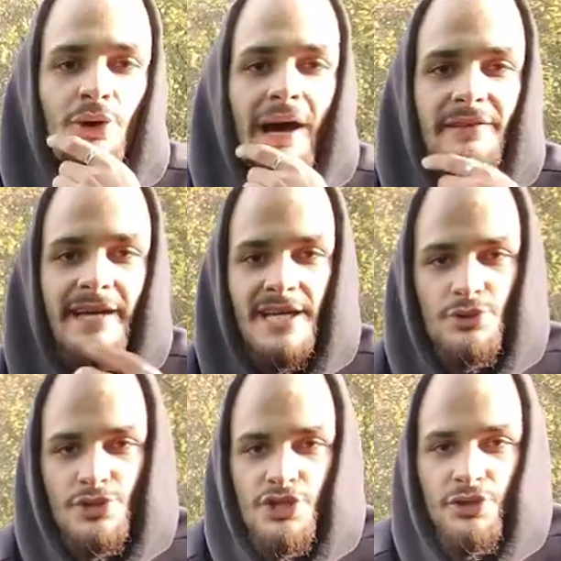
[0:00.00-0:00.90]
sort out the
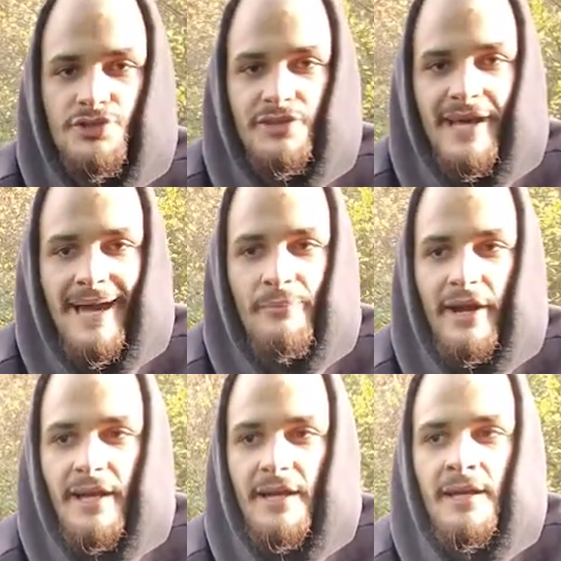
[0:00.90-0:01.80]
actual shoes on the
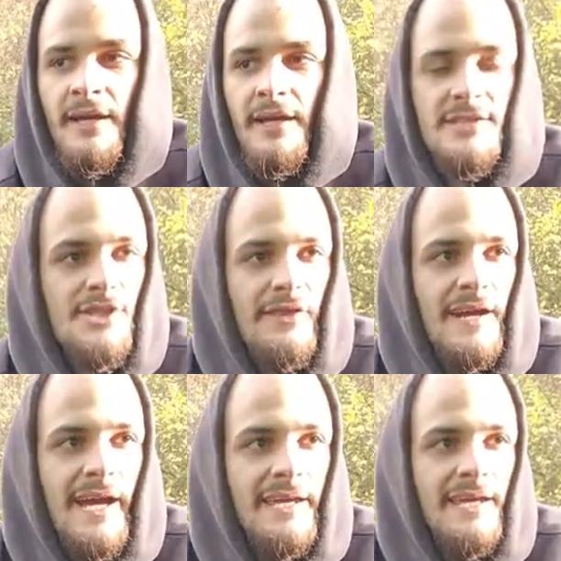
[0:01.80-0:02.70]
handbrake so
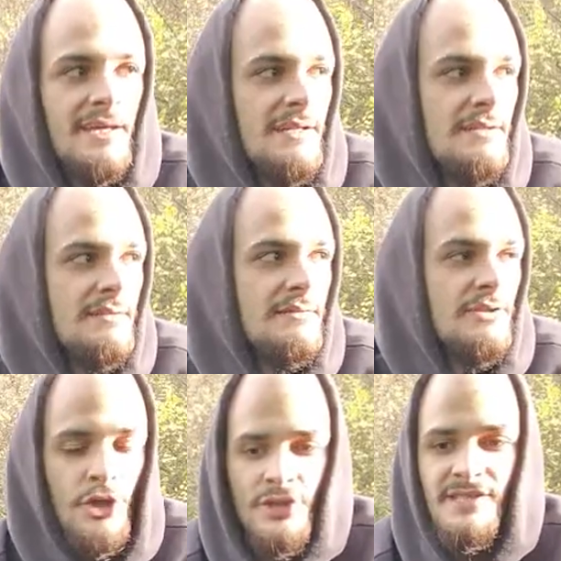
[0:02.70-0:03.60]
that I can
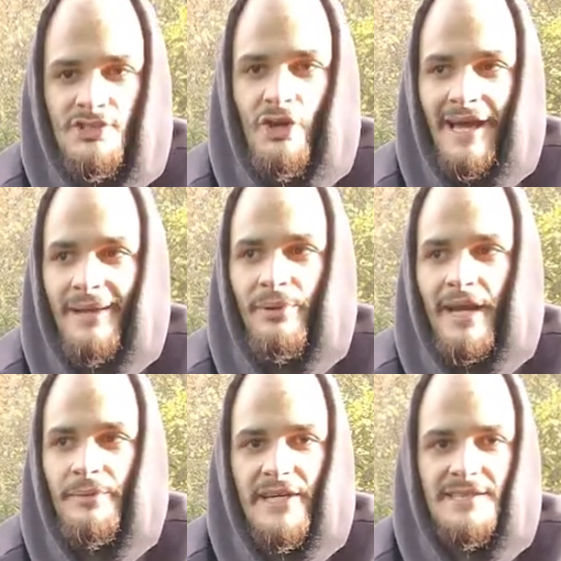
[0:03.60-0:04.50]
use the stock
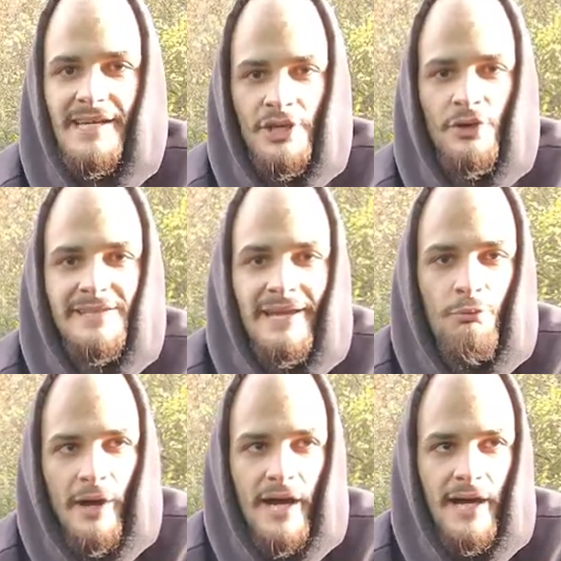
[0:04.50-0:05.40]
handbrake, because I know that they
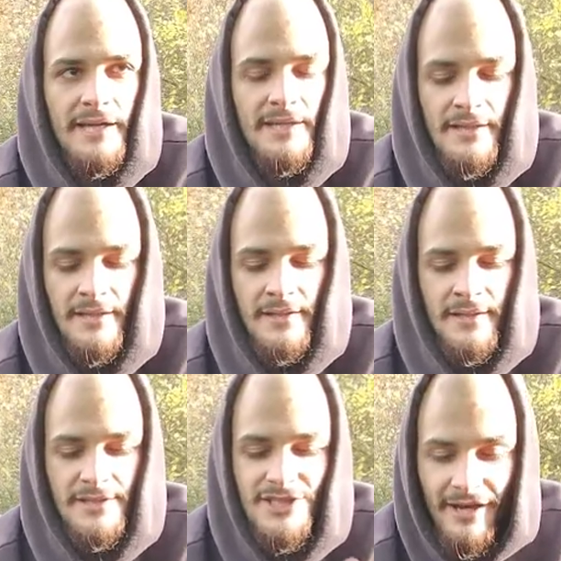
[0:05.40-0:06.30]
work.
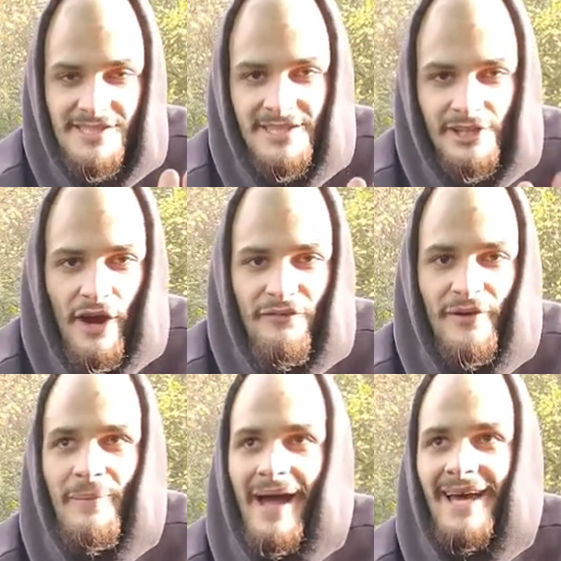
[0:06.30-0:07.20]
Chelsea
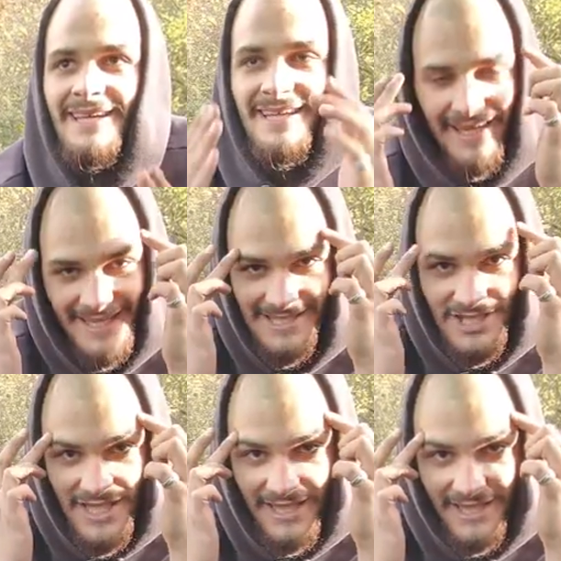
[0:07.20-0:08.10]
Denofa, man, he's
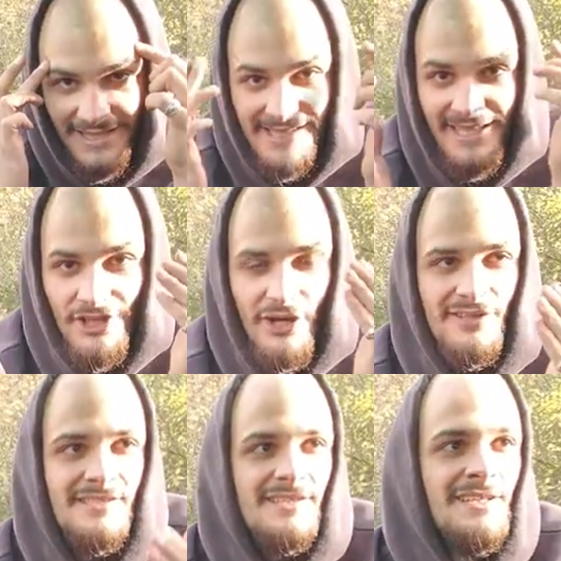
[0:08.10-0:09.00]
the genius, he
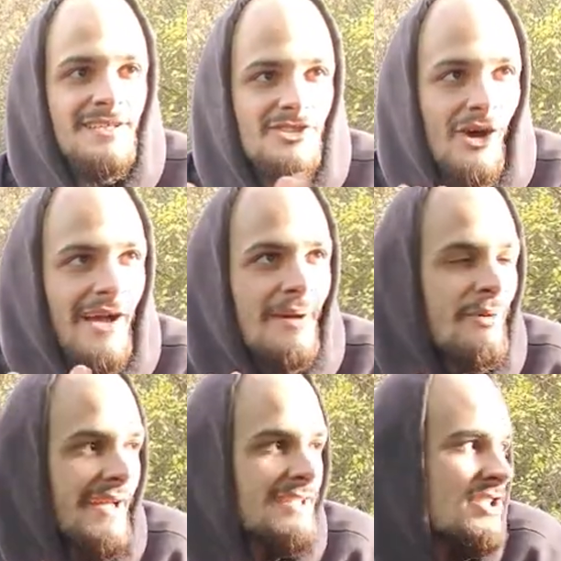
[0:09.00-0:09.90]
knows. Stock
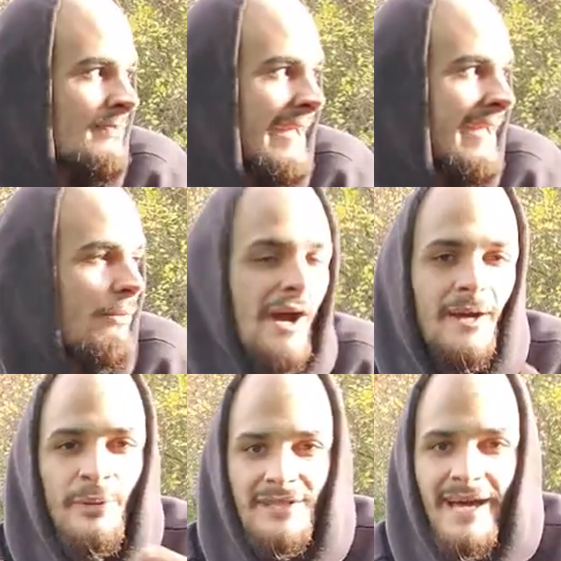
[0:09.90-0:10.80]
handbrake, just make it
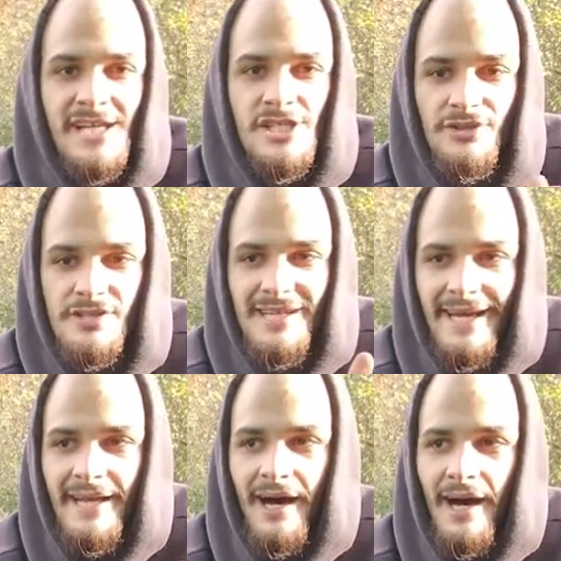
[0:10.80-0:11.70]
work. Put nice shoes,
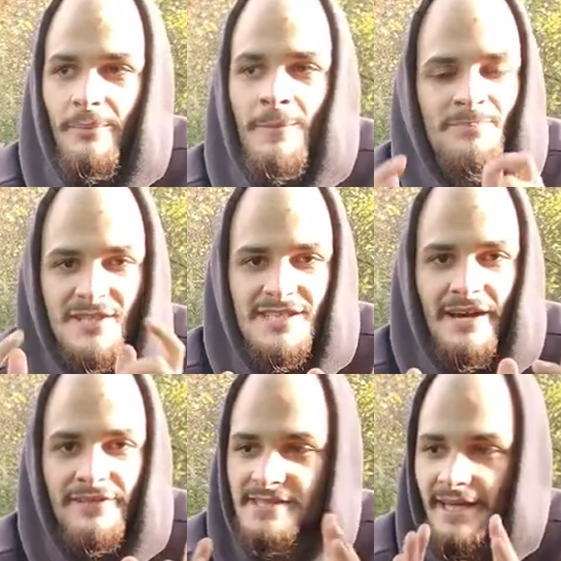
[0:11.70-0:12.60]
tighten it up,
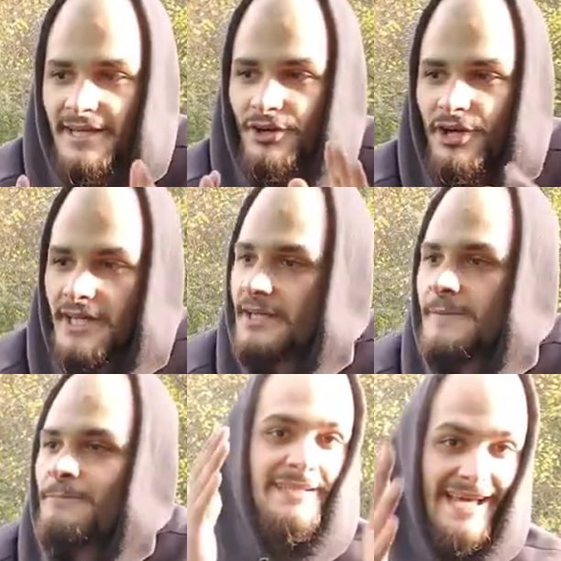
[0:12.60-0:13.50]
service it, and you're good.
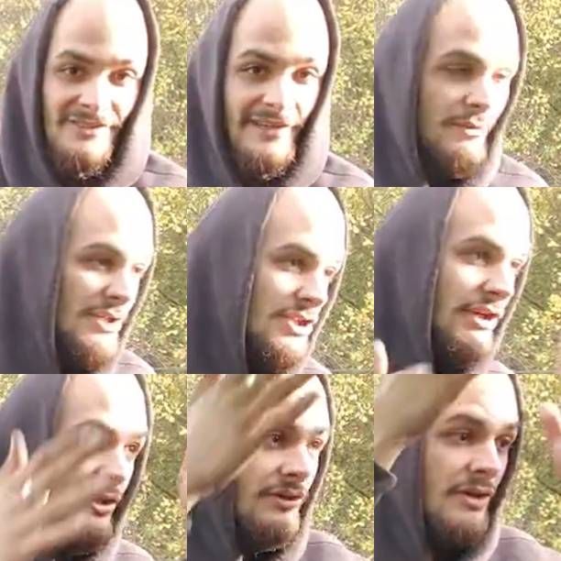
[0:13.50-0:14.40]
Next thing I want to show
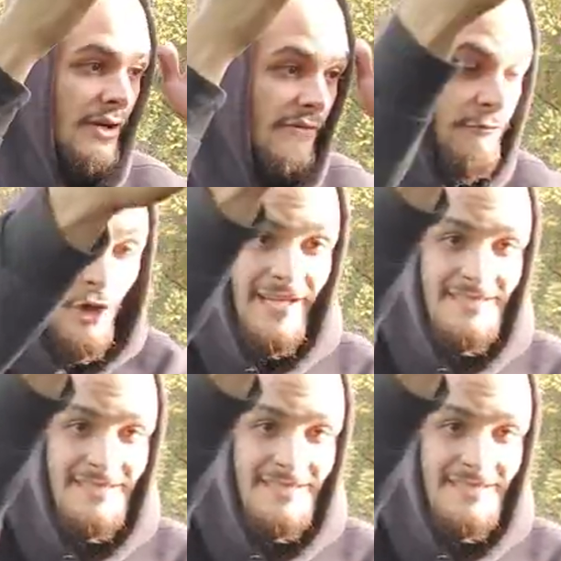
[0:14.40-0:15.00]
you, full